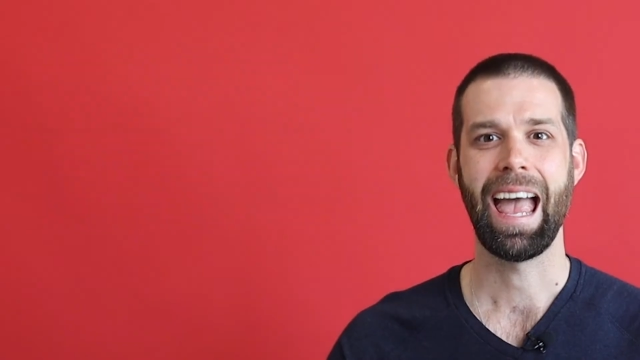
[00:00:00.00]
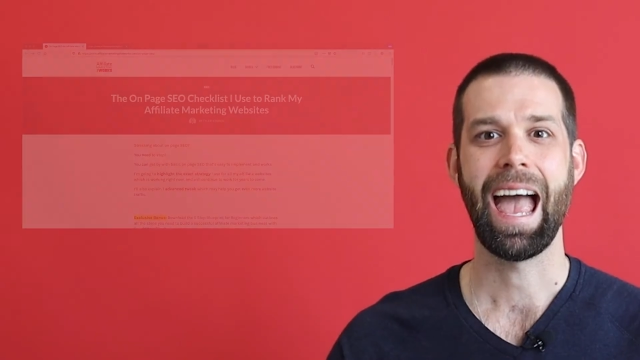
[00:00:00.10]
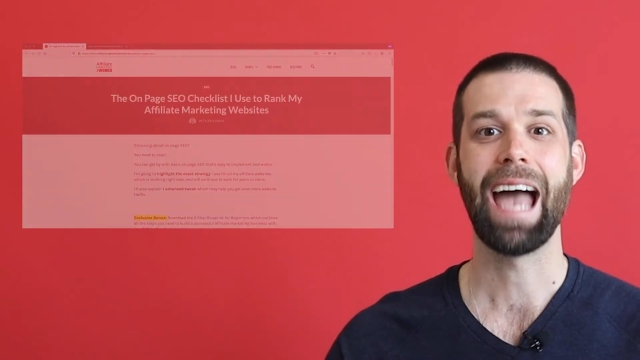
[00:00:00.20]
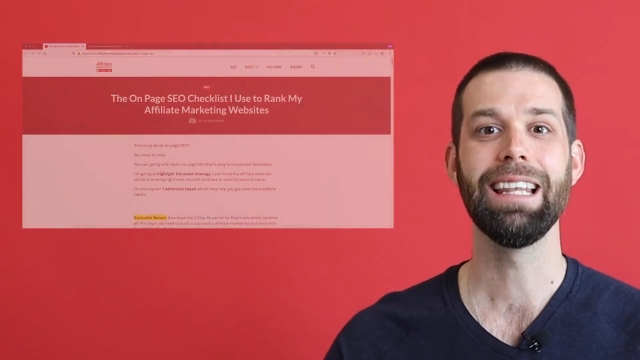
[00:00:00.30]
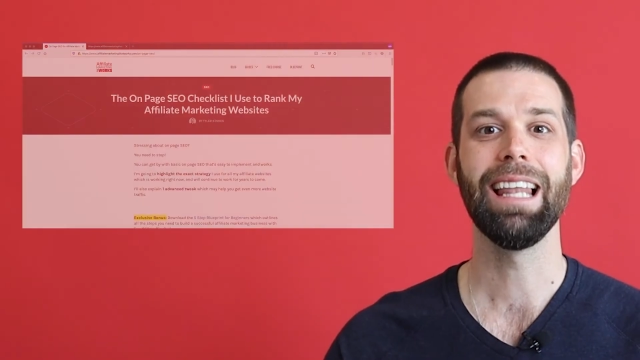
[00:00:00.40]

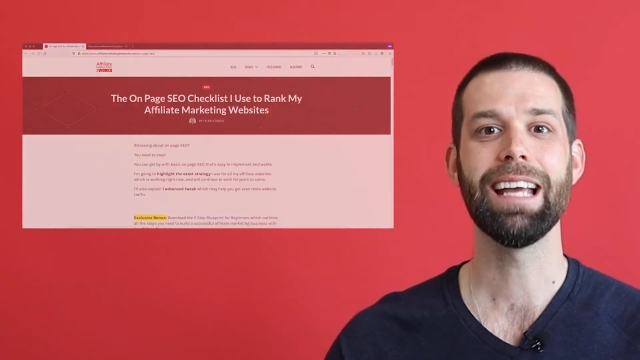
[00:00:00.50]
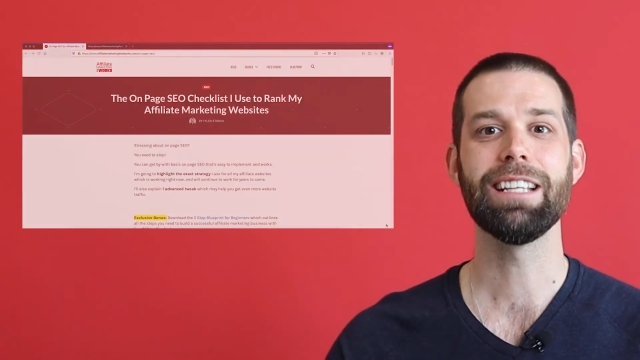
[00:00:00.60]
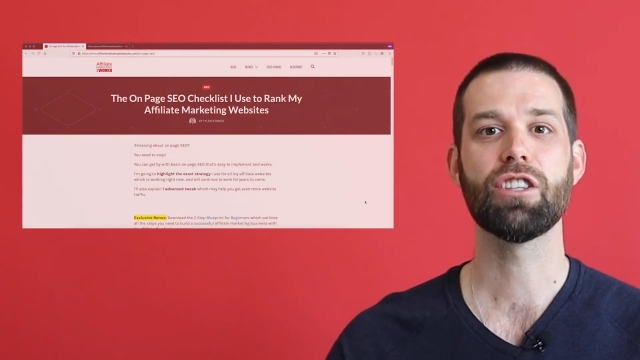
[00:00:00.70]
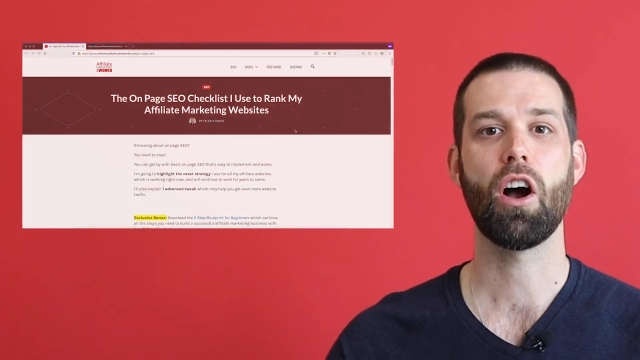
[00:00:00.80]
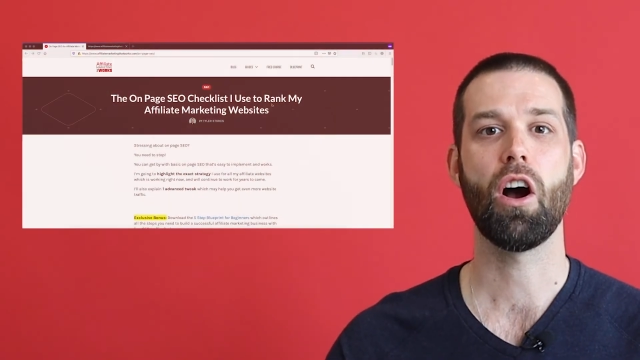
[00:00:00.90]

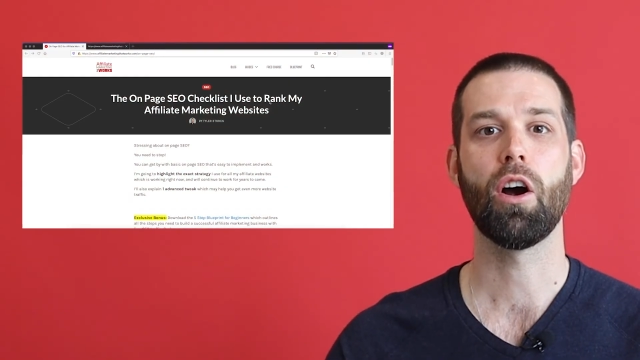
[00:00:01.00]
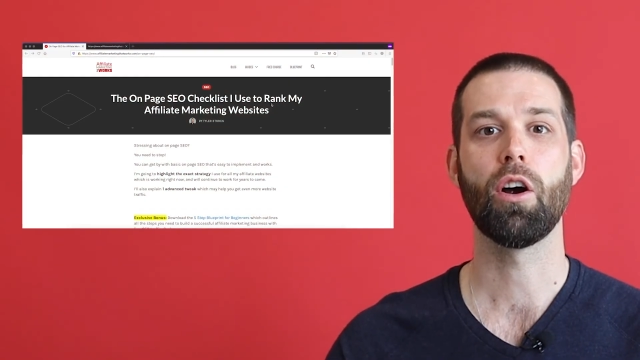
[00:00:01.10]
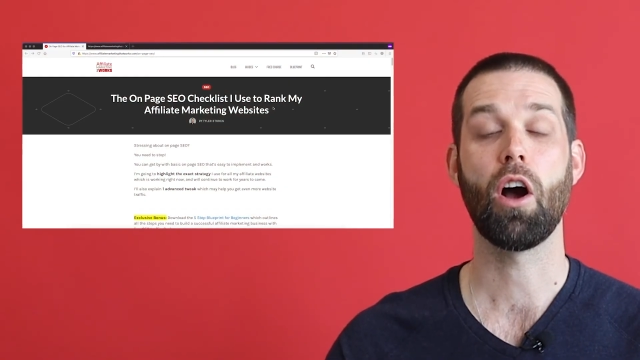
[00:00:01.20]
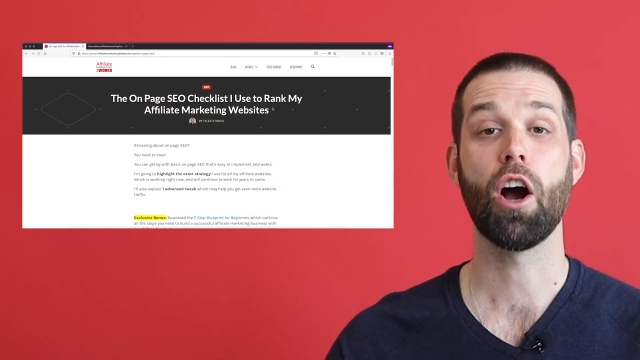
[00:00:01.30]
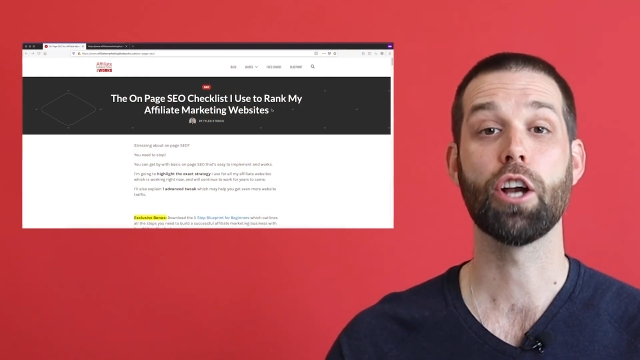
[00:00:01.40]
Headlines
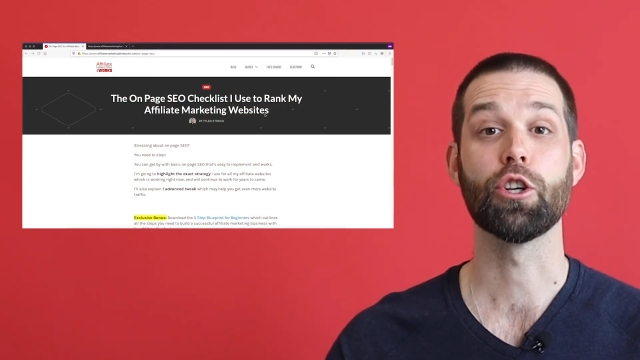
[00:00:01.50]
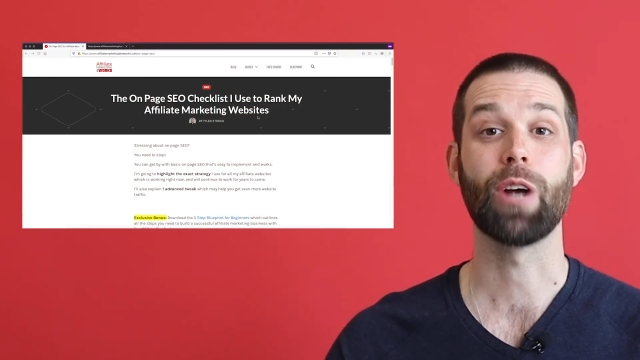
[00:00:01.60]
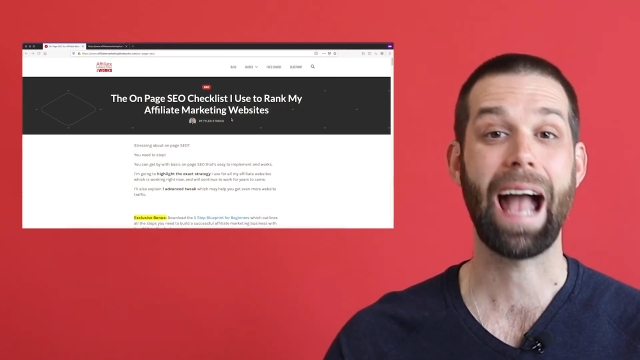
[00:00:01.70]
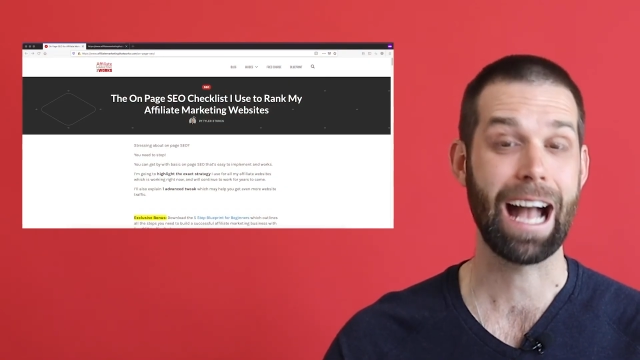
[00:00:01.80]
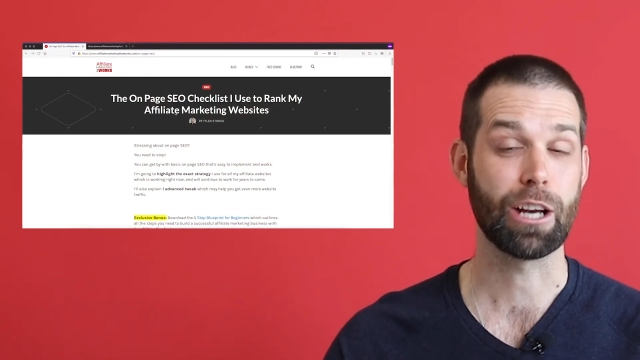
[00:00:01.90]
are on
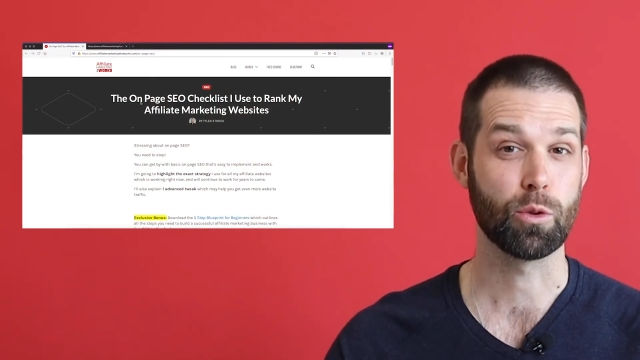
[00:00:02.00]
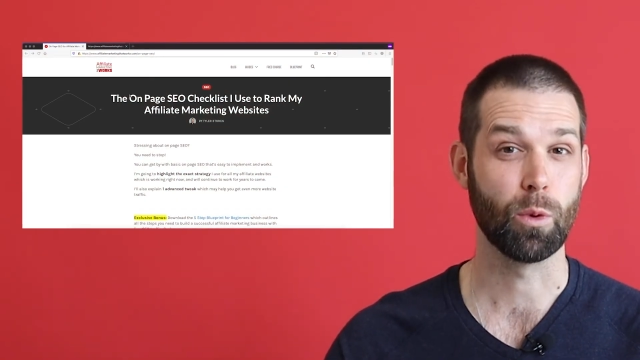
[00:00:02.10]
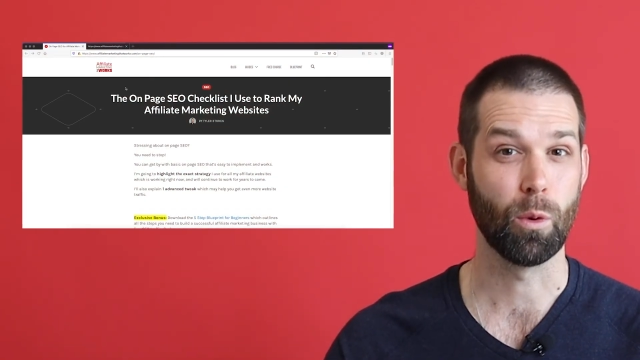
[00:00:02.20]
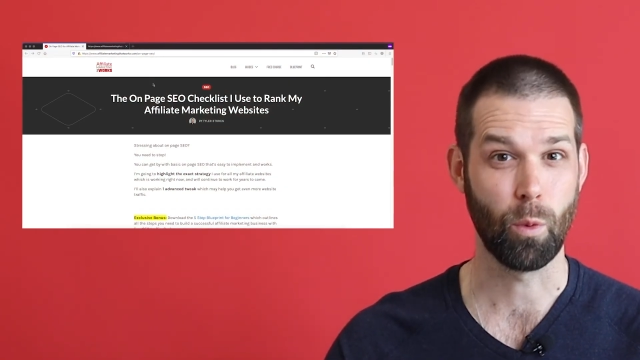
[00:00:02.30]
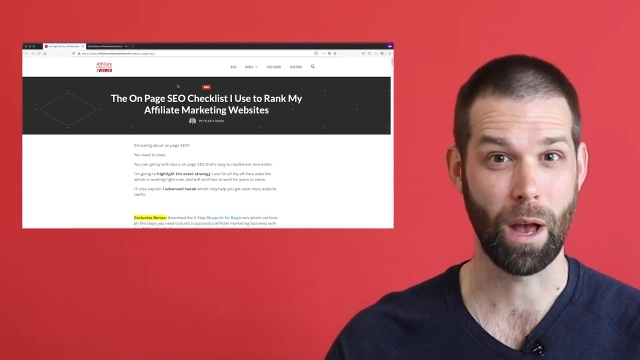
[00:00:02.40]
your
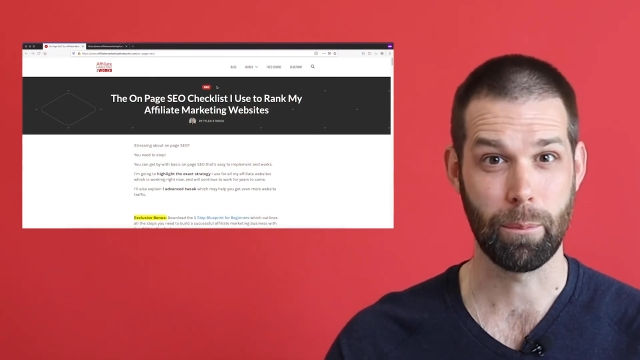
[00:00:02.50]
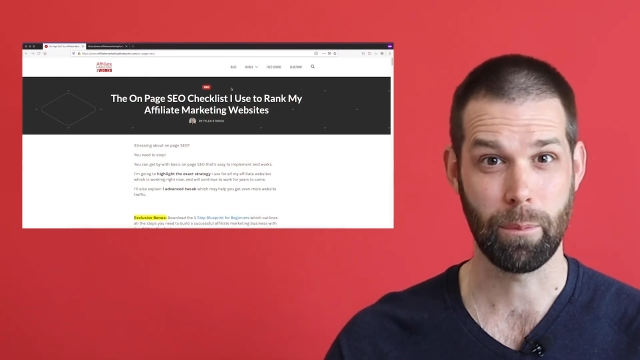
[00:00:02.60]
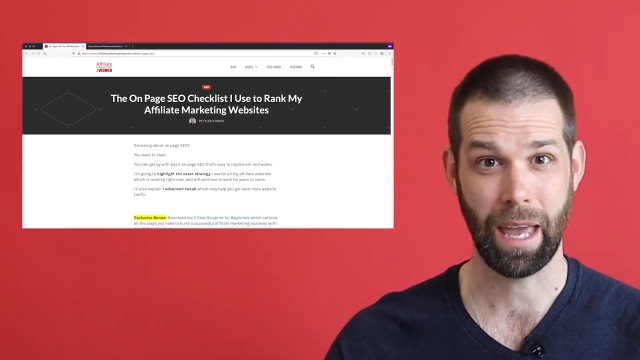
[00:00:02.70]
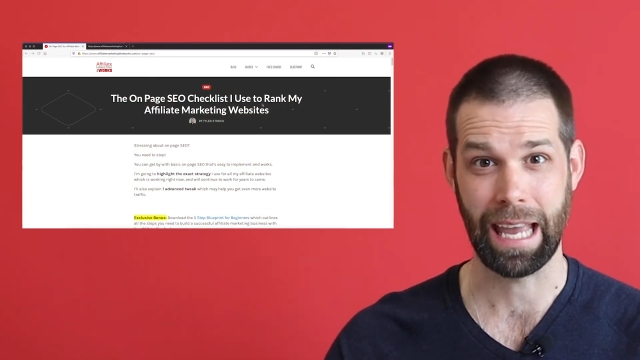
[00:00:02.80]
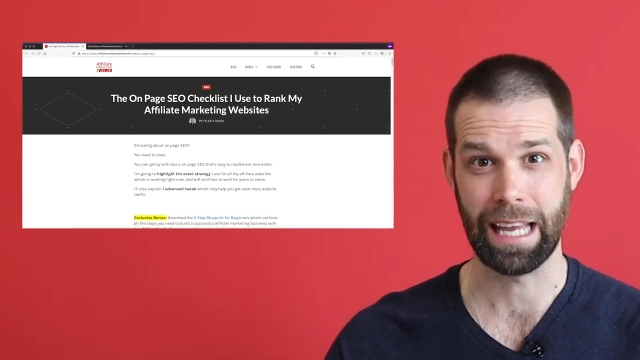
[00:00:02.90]
actual web
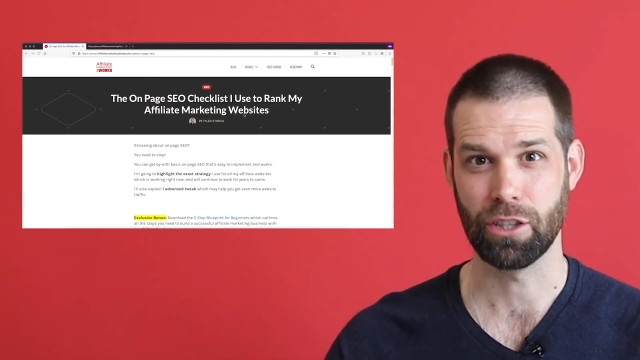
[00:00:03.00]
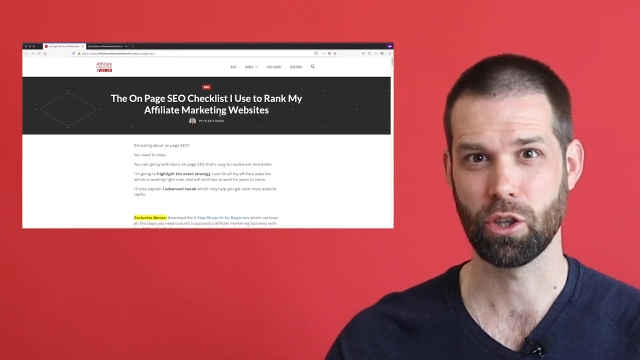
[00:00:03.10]
page.